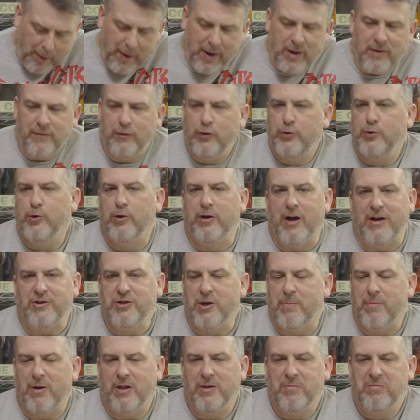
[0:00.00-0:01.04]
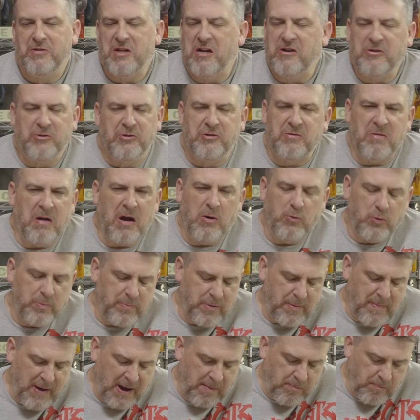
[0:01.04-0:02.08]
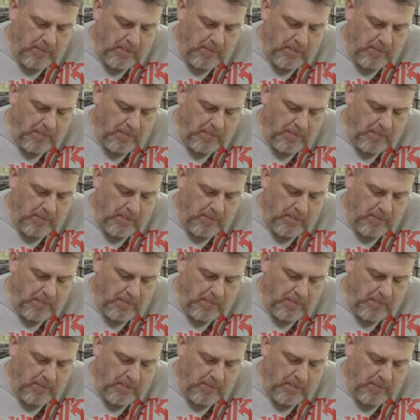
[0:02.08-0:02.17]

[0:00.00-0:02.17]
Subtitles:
And if you do ketchup on the potatoes, I wouldn't be mad.